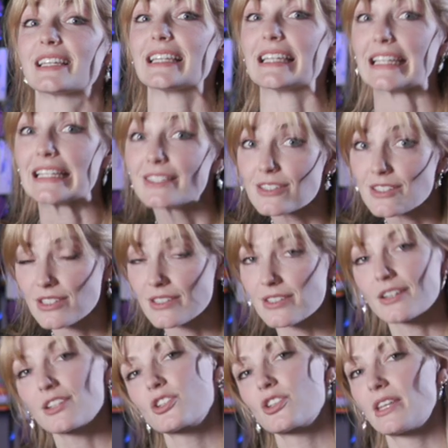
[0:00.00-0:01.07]
needs to
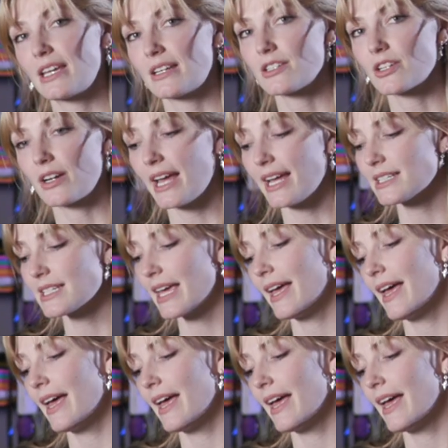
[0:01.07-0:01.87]
search the internet,